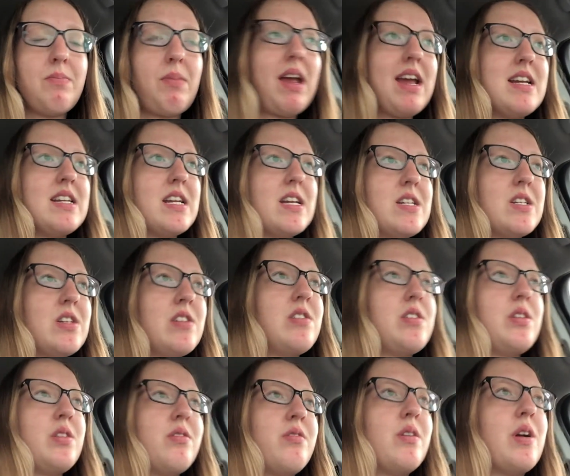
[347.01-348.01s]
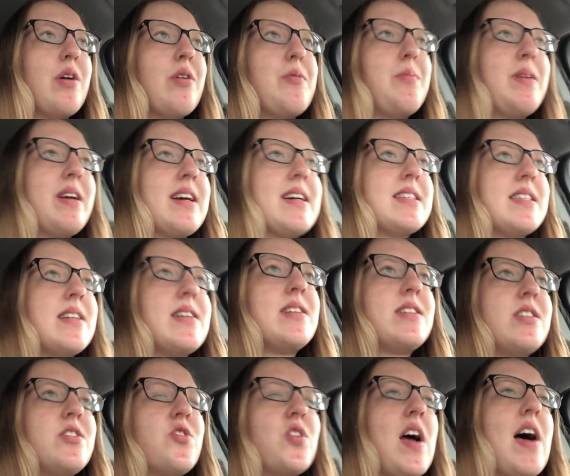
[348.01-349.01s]
pay attention to the road because
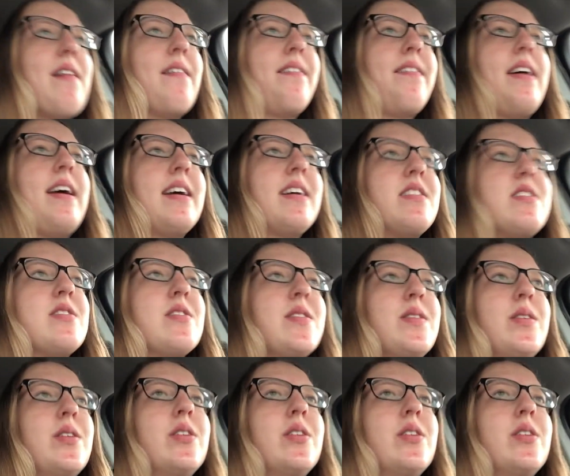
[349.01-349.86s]
there's traffic so